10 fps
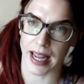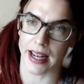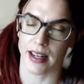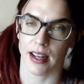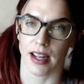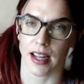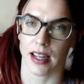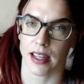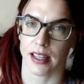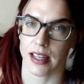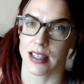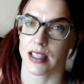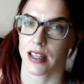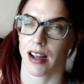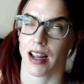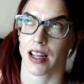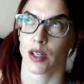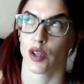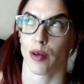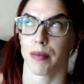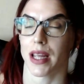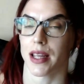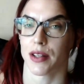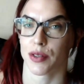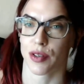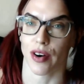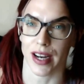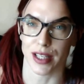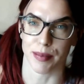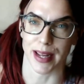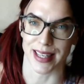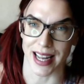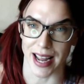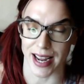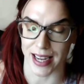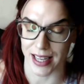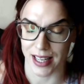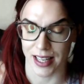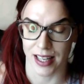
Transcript: I get like, this is like not me trying to be a dick.